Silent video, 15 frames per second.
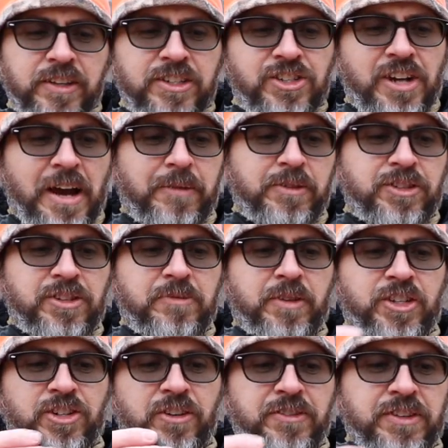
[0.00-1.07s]
geometry,
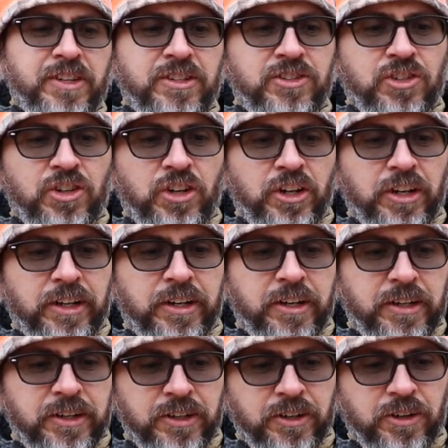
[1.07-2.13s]
make sure everything's good,
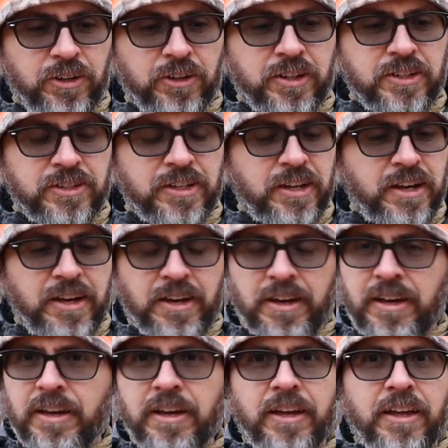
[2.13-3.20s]
you know, because
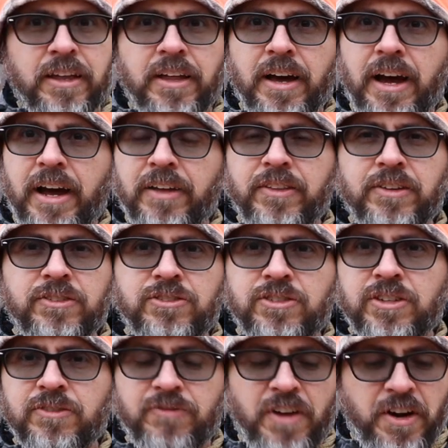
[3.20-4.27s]
they're
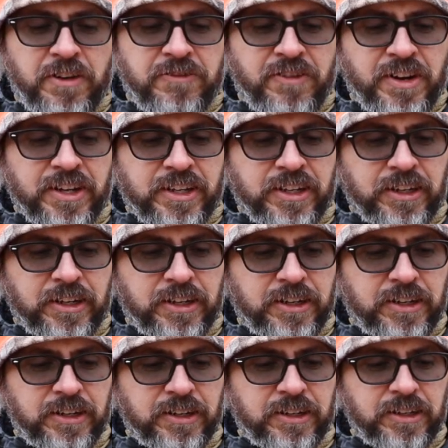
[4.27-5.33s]
very finicky.
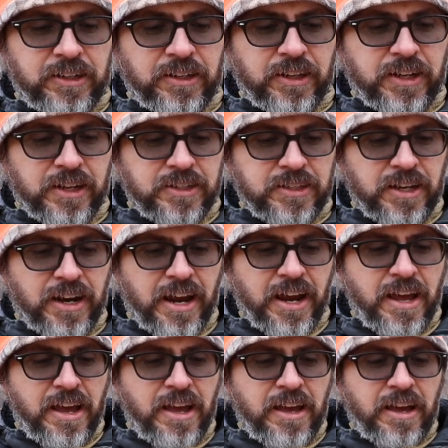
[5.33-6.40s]
Like I said,
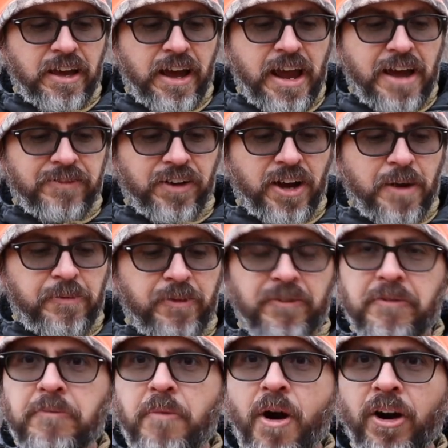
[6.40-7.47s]
I have a couple of
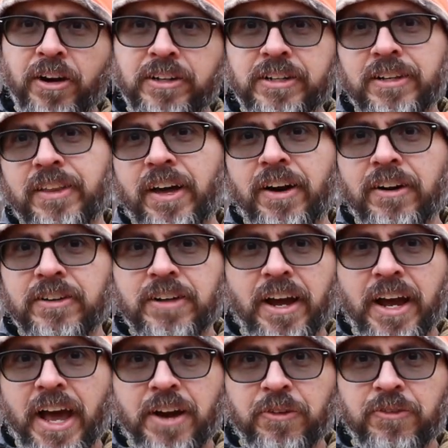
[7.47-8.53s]
them marked that are,
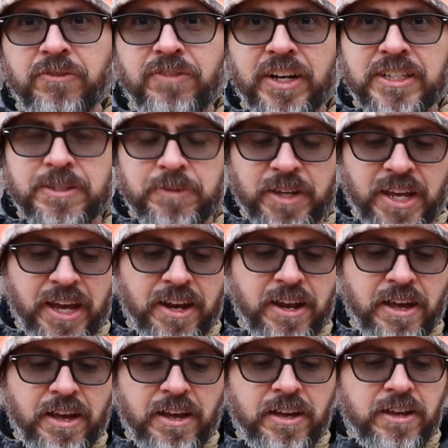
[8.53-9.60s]
I gotta fix them again.
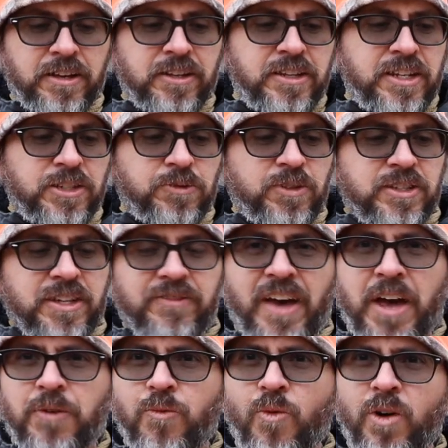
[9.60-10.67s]
These ones, I've
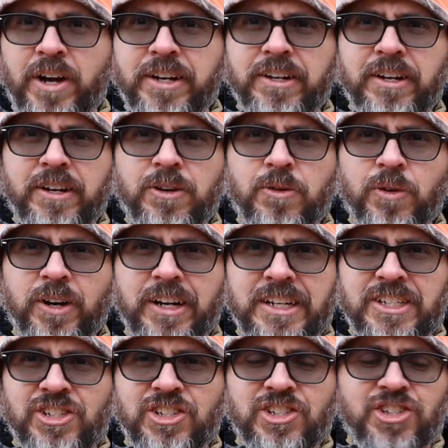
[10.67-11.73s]
had one where
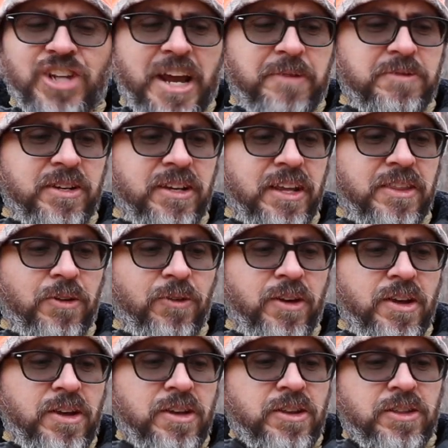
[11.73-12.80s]
it just jammed and
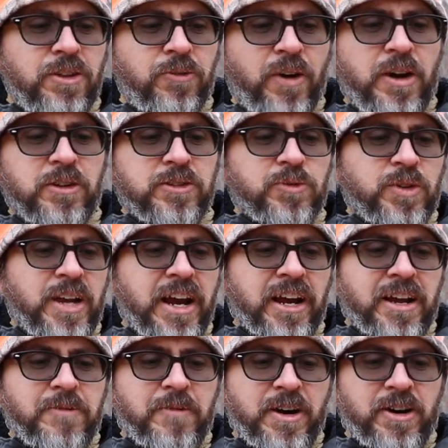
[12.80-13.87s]
the rounds would not
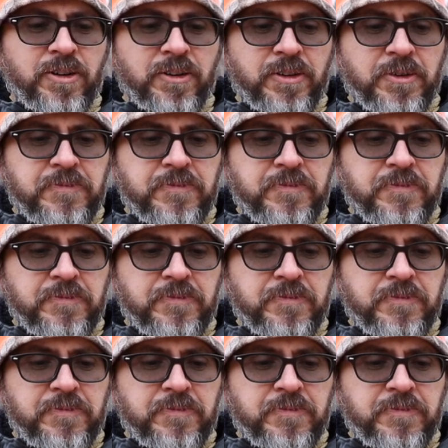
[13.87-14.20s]
come out.